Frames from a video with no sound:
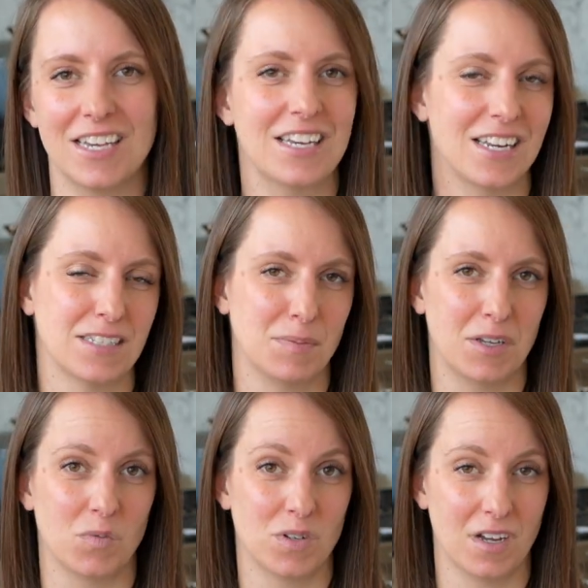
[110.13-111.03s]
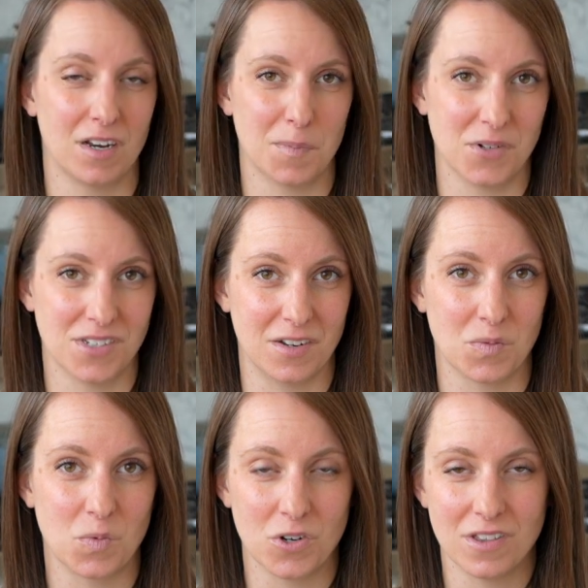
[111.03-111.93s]
It has been
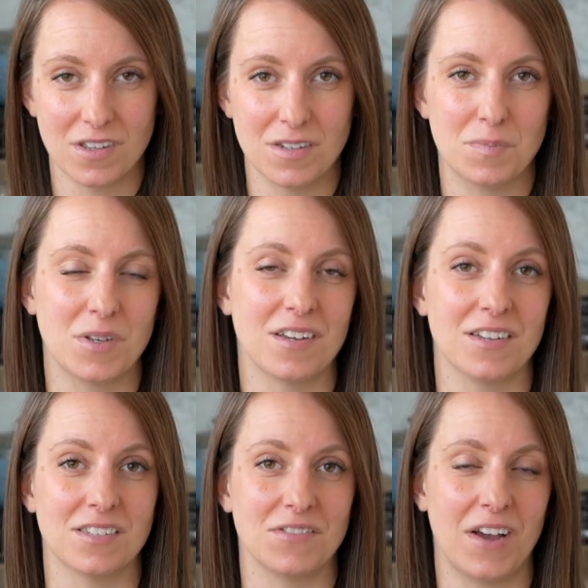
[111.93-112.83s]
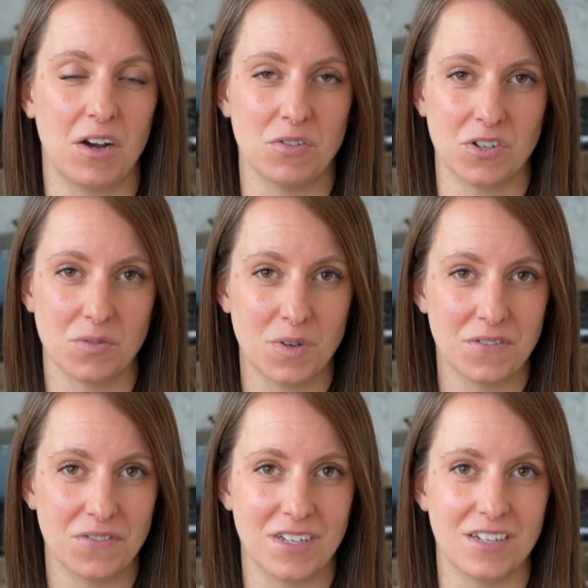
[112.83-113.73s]
100% worth it because of how good we
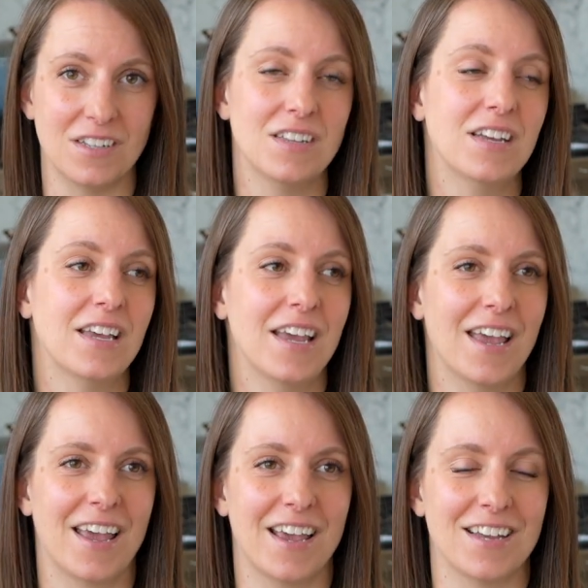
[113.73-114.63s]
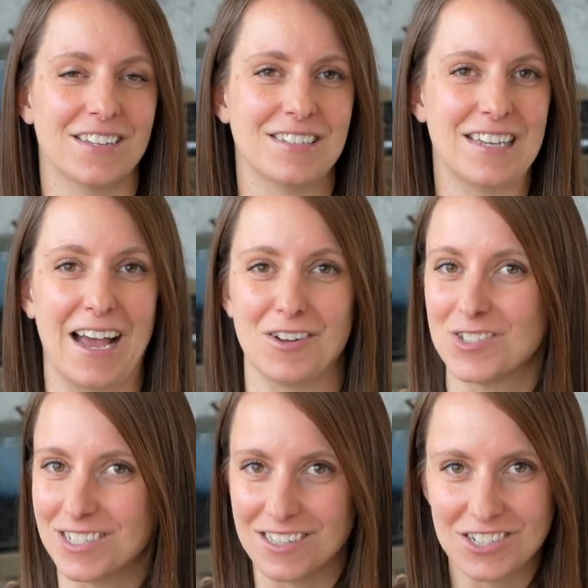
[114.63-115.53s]
feel and how
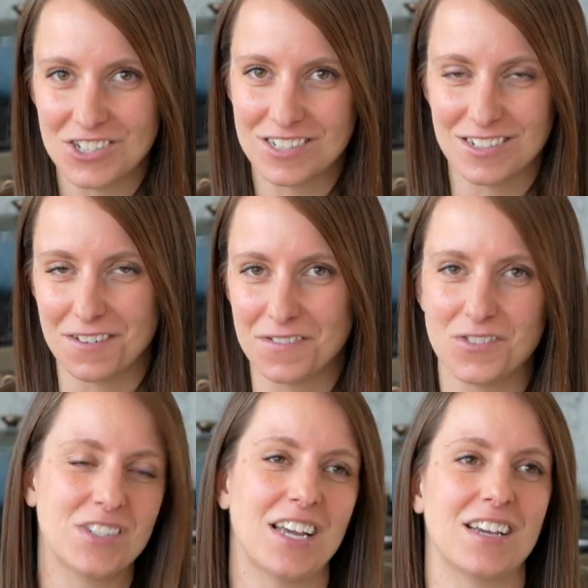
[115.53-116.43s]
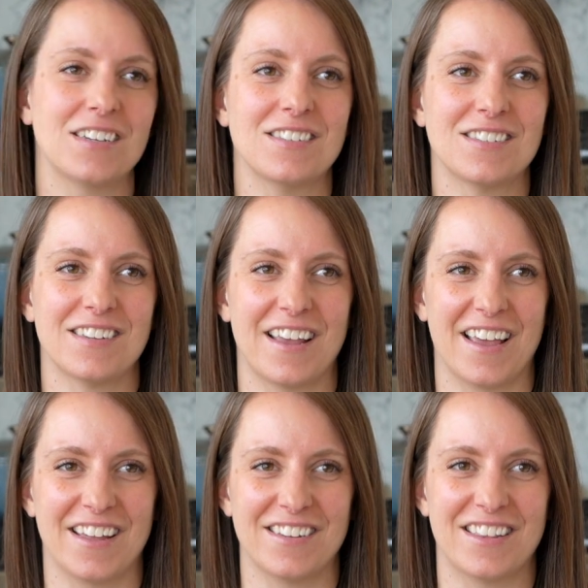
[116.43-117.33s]
delicious our food tastes
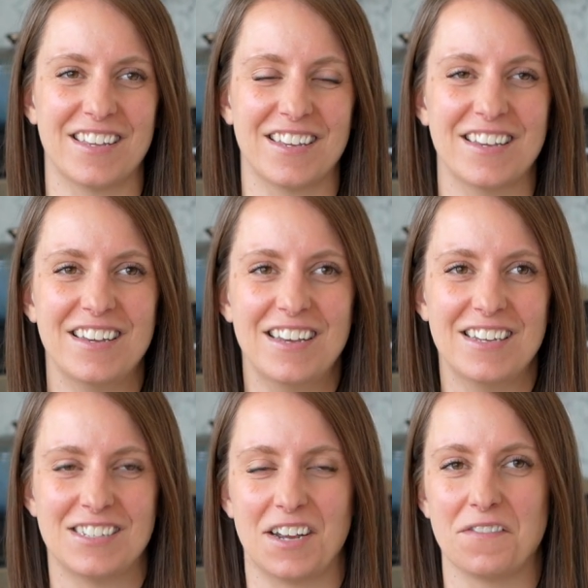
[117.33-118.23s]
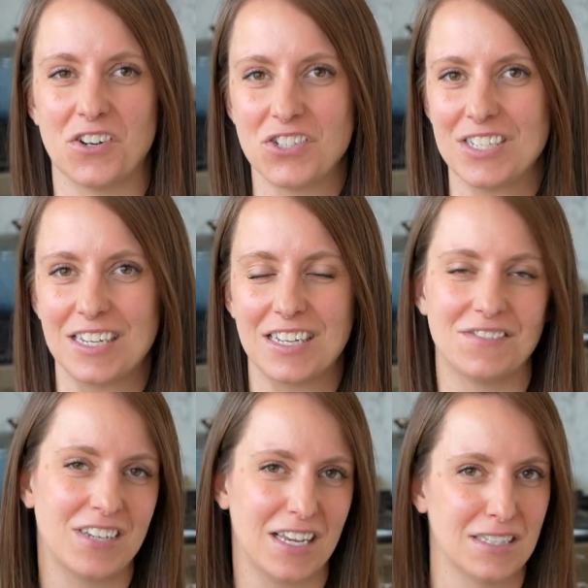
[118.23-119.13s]
and the diversity
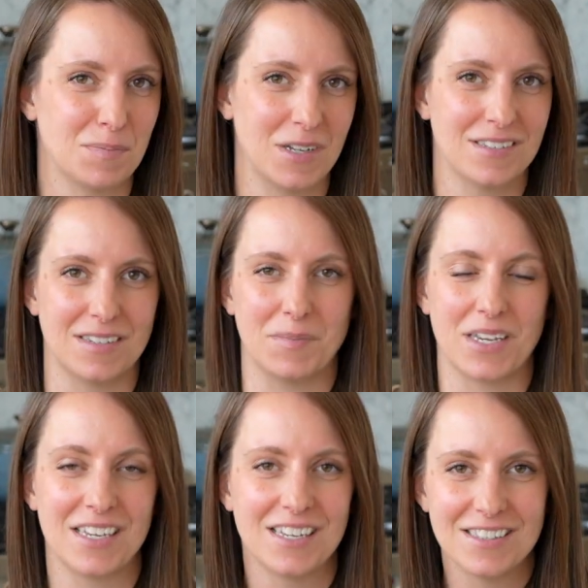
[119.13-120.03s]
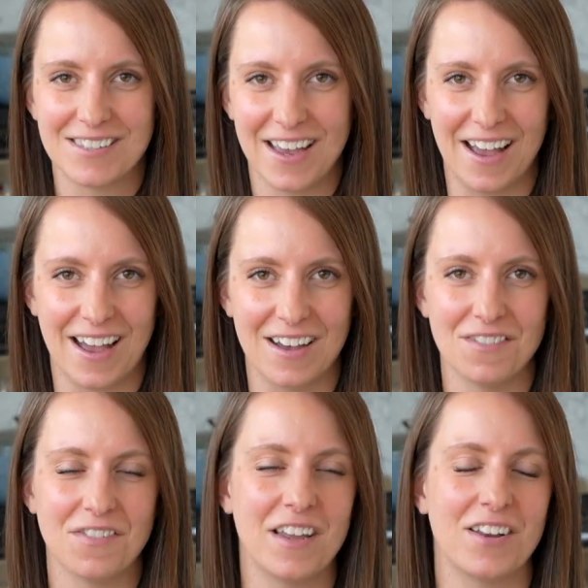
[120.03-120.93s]
of taste buds that my kids
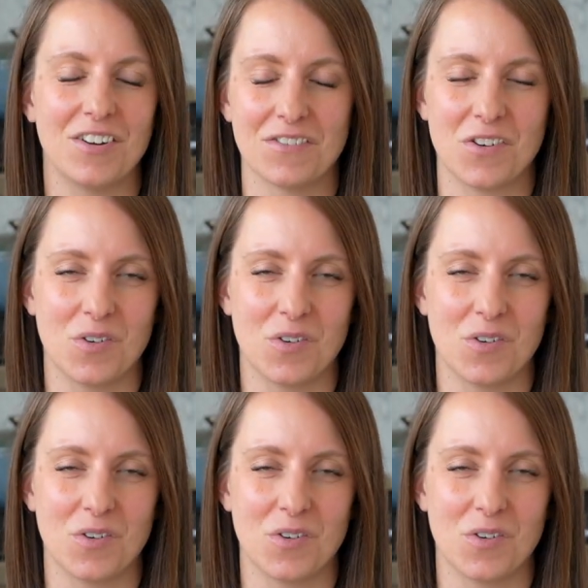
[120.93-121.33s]
have. Now, of